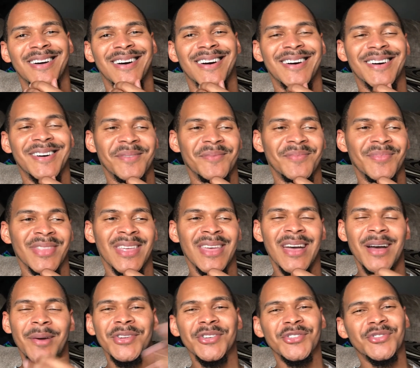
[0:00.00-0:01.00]
um,
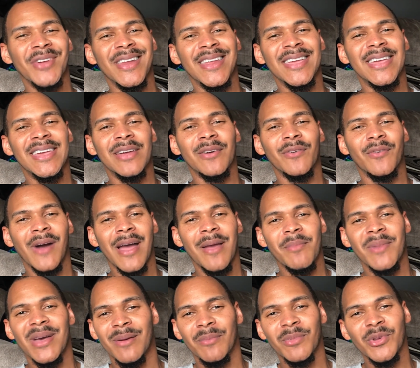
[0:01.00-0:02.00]
just trying to get it
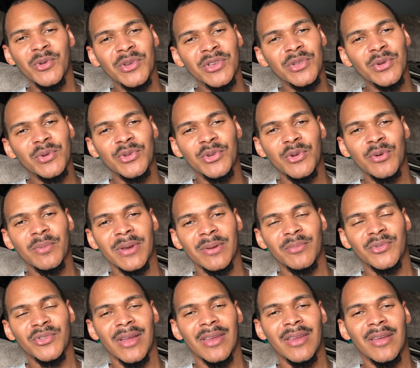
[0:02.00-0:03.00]
right, man. I'm new to YouTube and
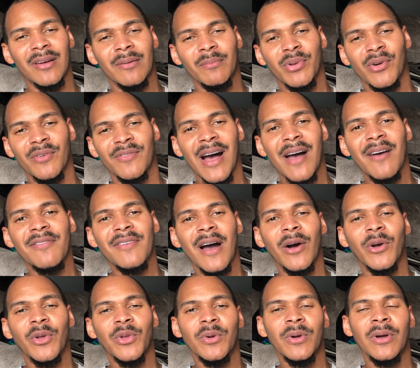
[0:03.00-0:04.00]
I'm trying to provide
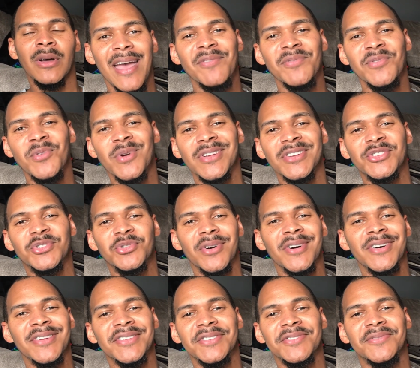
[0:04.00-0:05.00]
value. If you
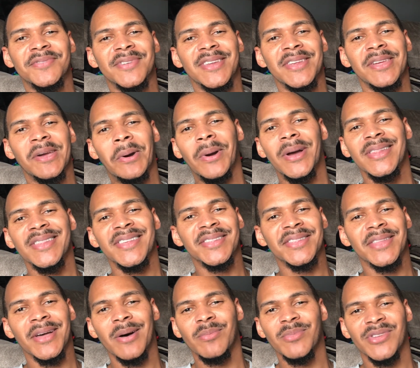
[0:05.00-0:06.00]
enjoyed this video, hit the
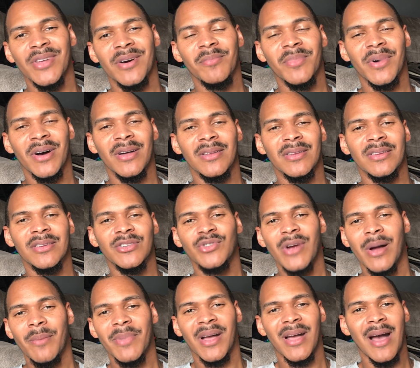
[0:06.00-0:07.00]
thumbs up button,
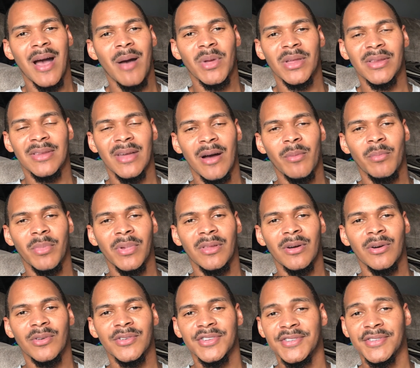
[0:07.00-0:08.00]
drop a comment down
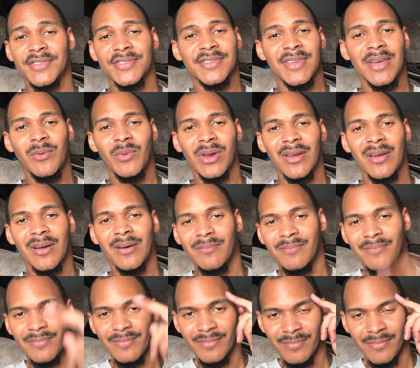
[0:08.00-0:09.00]
below just to say what
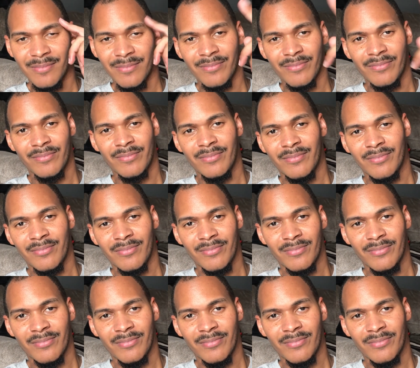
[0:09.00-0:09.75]
up.